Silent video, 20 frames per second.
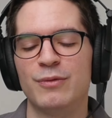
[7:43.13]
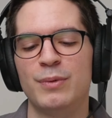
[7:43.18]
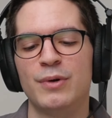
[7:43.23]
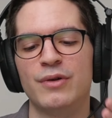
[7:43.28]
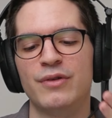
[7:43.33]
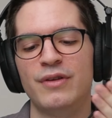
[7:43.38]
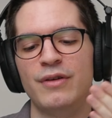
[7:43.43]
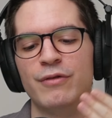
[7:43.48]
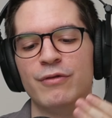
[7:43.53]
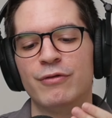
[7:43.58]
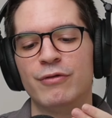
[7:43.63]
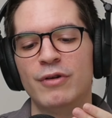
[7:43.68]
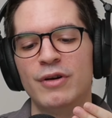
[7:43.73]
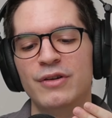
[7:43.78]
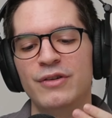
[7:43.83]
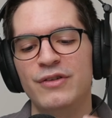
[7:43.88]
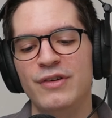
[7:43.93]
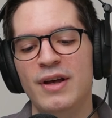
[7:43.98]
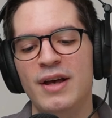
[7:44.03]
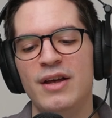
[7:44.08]
both the
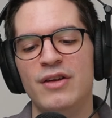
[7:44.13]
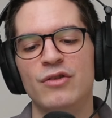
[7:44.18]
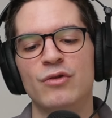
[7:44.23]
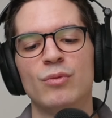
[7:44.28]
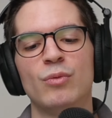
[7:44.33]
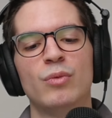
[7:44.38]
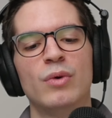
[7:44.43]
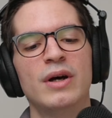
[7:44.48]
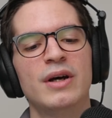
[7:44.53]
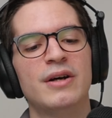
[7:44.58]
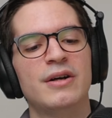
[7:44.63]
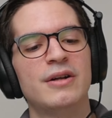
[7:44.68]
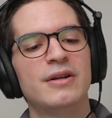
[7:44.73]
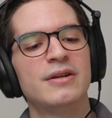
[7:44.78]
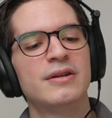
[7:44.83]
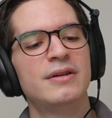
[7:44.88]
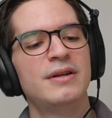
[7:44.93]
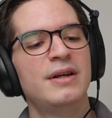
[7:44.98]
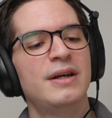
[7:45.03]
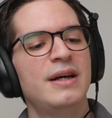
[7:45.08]
front as
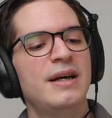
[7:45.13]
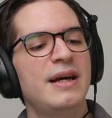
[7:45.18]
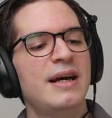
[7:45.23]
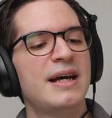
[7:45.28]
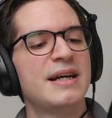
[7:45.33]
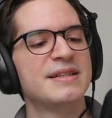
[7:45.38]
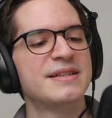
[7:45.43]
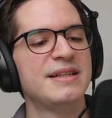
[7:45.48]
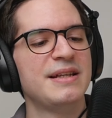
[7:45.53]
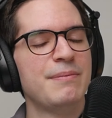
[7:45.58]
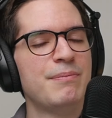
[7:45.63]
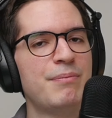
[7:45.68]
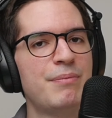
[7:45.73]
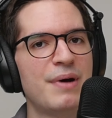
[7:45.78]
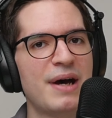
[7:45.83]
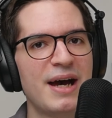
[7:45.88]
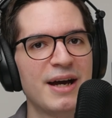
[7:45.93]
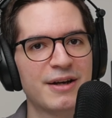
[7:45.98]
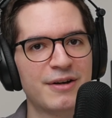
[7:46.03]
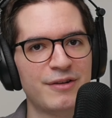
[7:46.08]
well as the
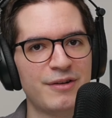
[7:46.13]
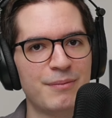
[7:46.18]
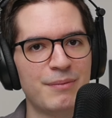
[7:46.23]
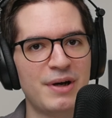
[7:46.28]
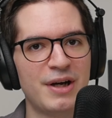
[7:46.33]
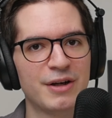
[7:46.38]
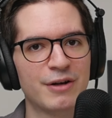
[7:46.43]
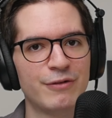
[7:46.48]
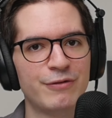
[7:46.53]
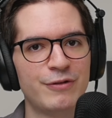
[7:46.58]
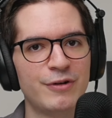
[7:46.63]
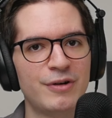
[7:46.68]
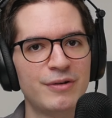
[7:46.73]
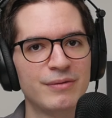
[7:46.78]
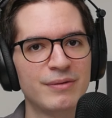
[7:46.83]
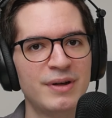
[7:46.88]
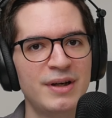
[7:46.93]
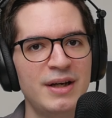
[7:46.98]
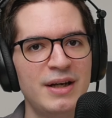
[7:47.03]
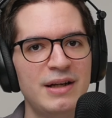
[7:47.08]
back of the
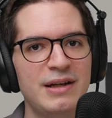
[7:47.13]
microphone.